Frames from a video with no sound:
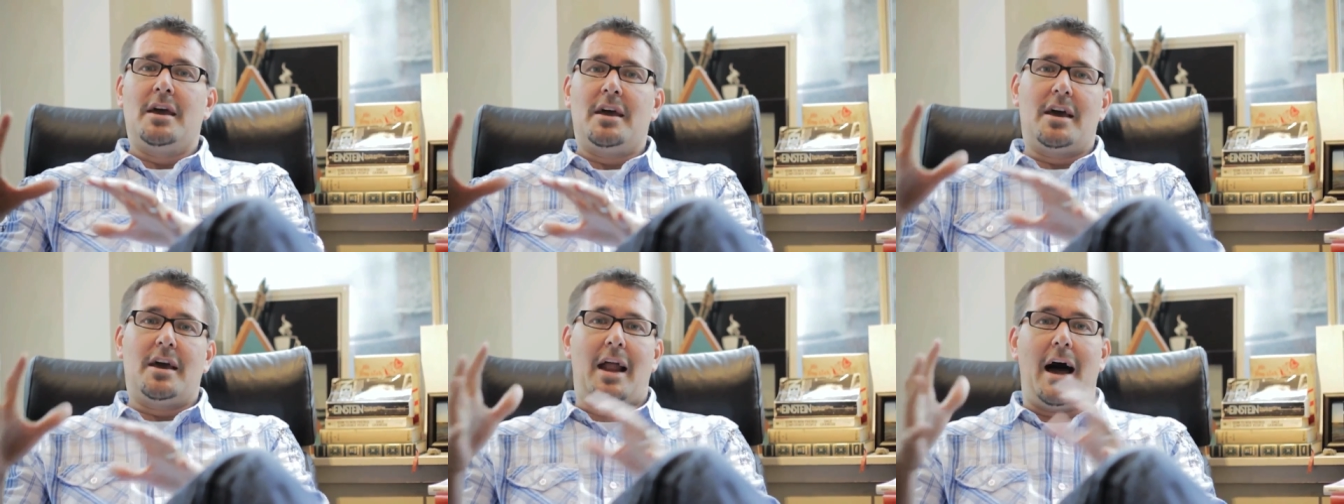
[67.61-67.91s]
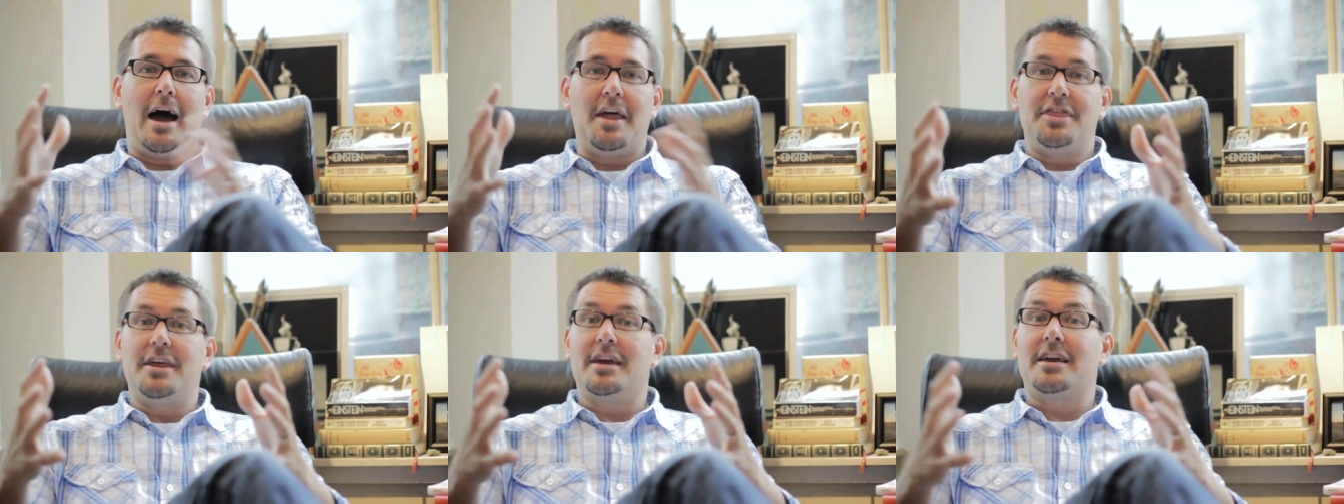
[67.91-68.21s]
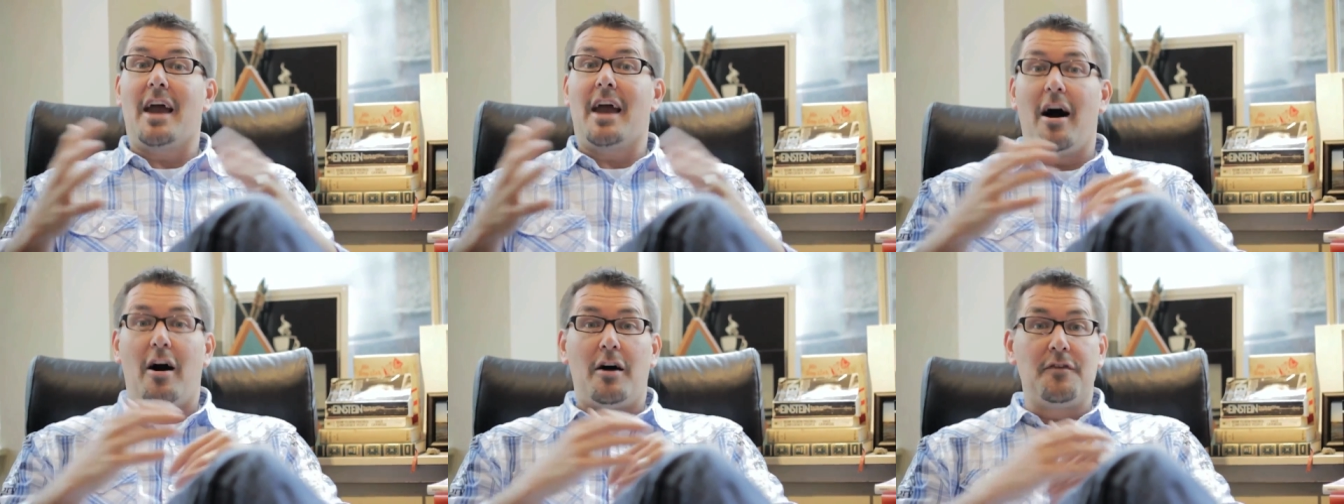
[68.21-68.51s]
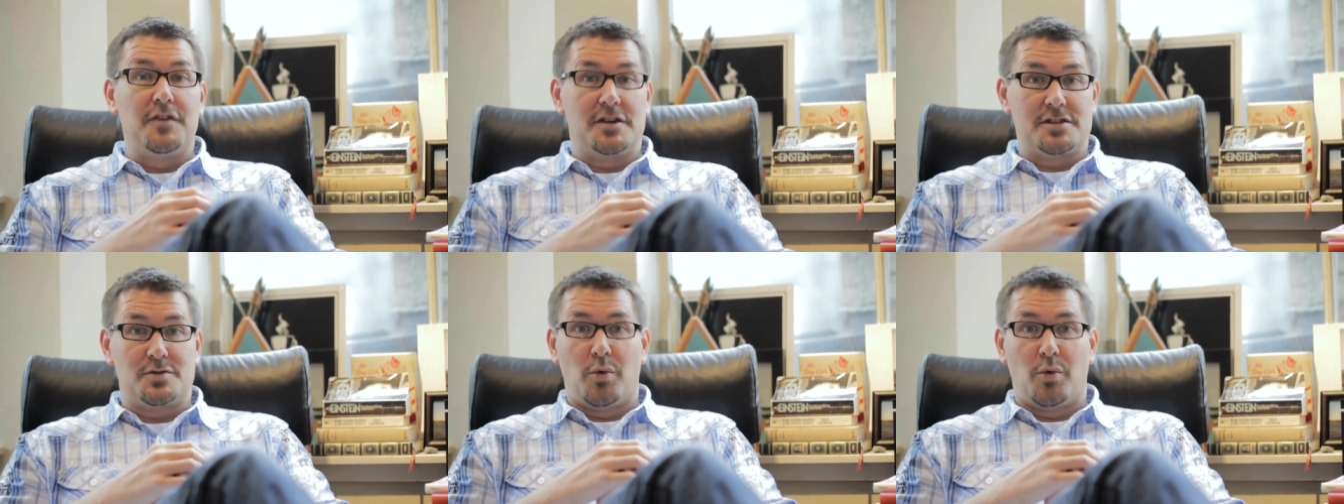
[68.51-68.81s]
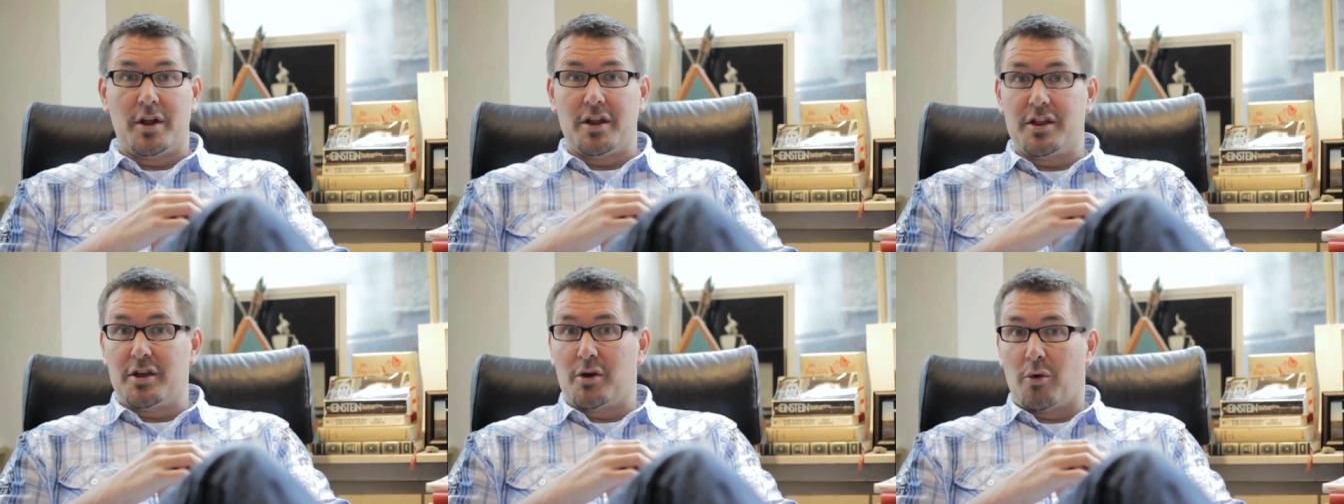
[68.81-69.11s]
And I think Alpha is
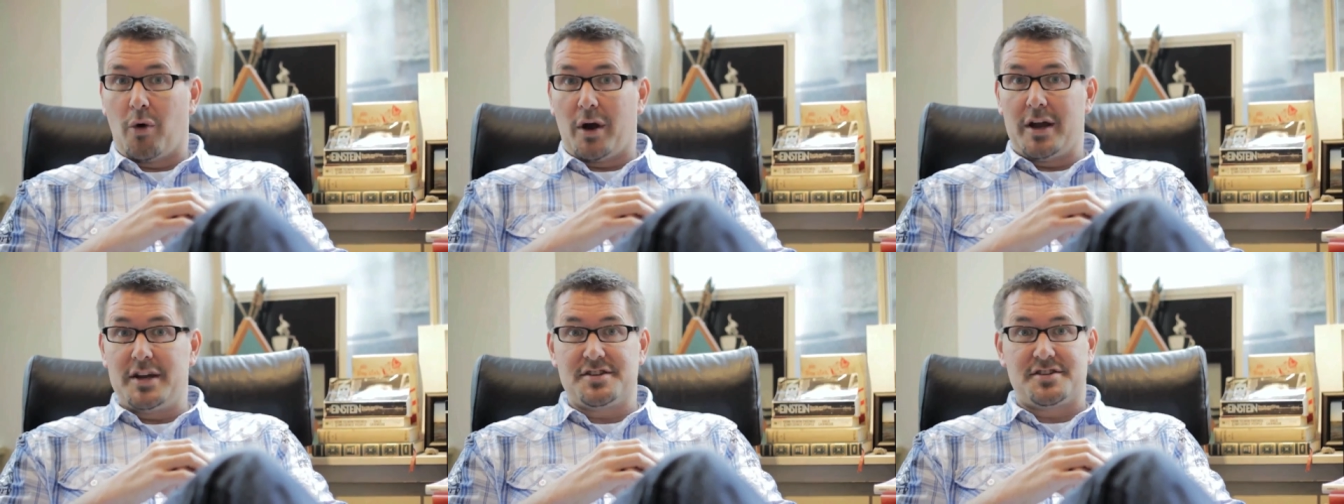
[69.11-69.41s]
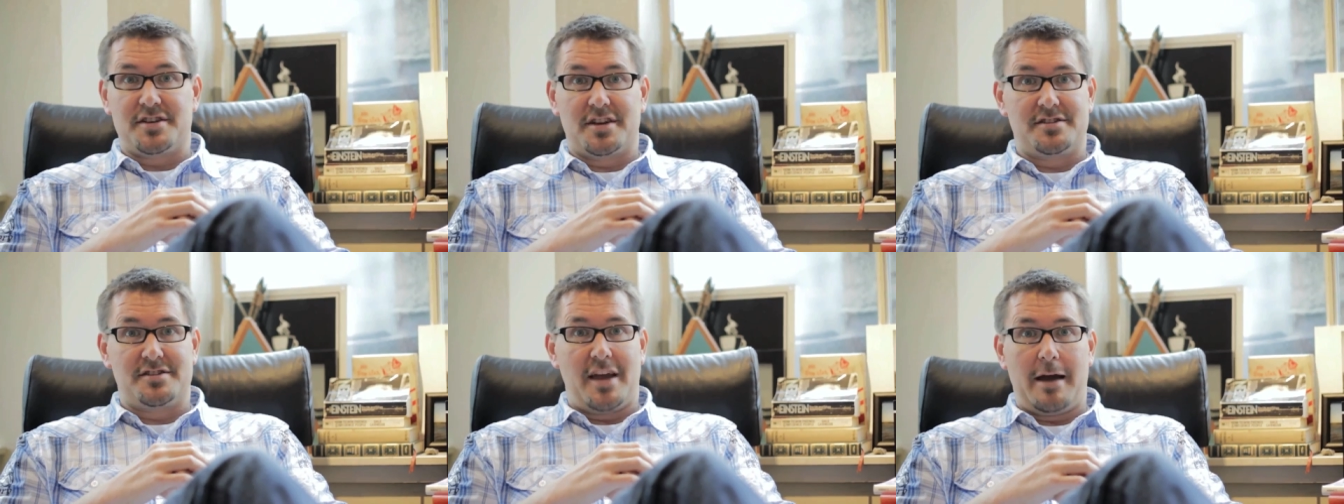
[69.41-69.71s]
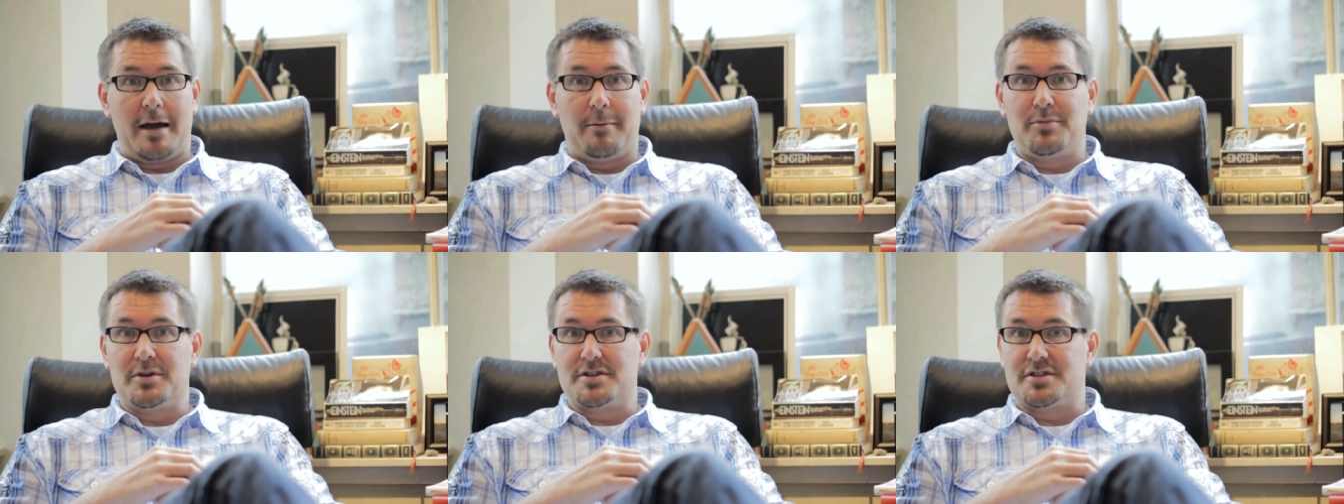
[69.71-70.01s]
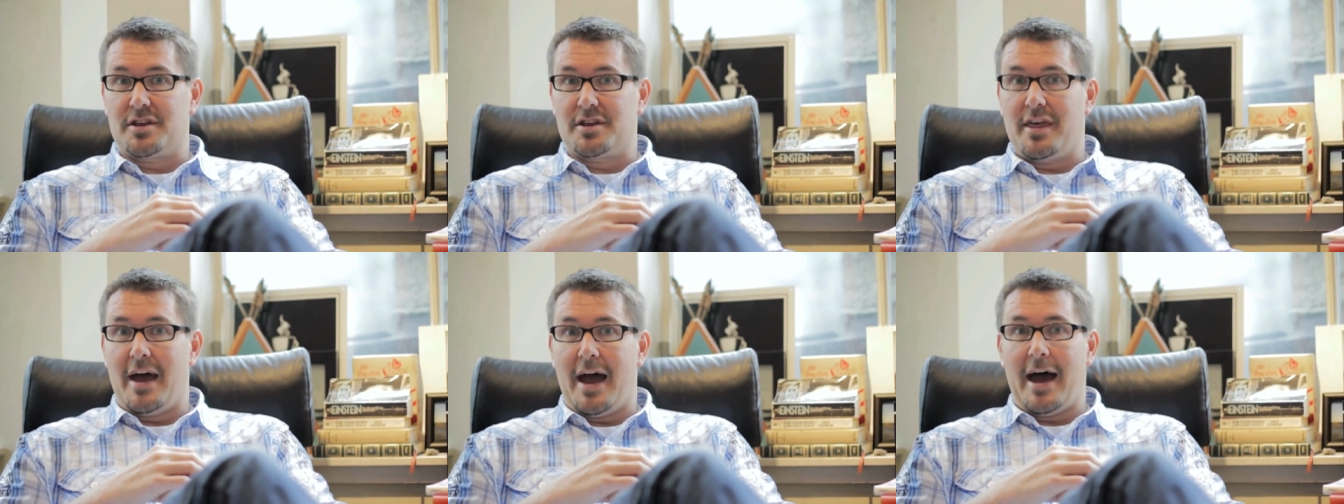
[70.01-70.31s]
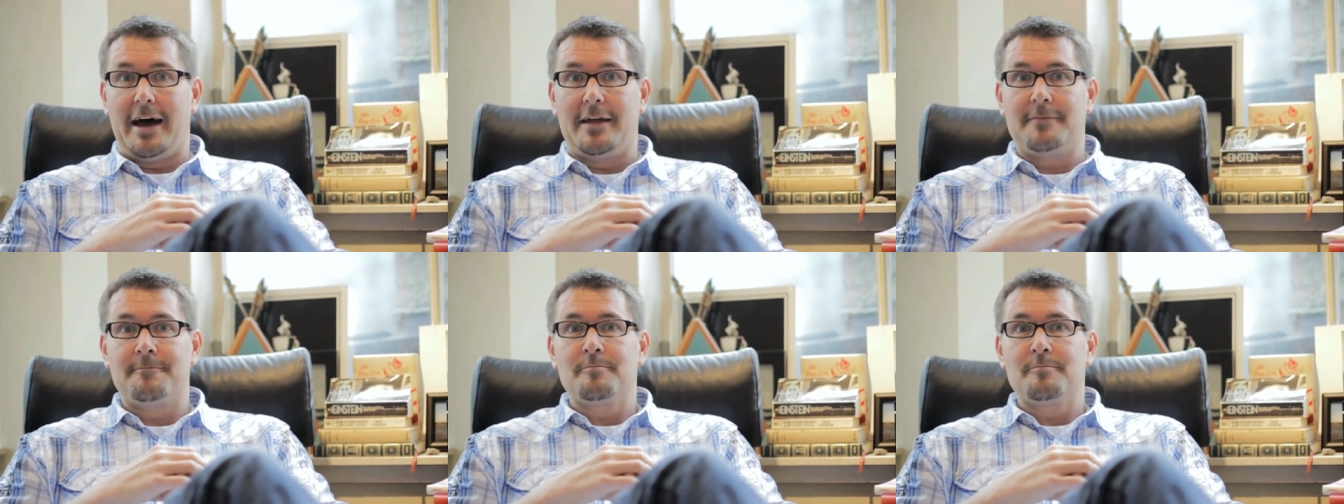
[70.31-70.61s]
one of the greatest examples of
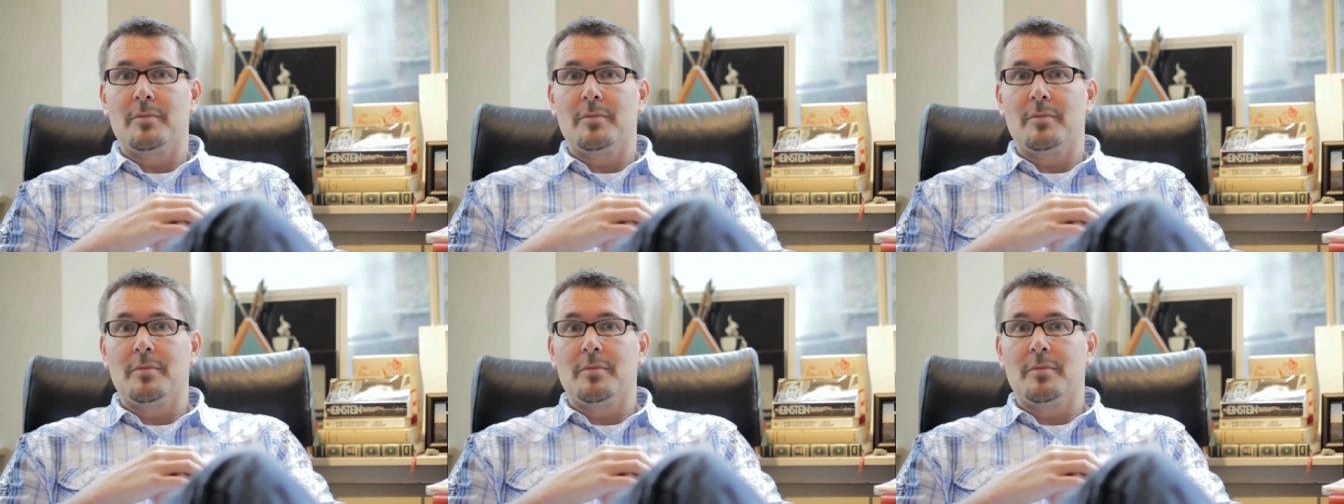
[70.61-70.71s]
that.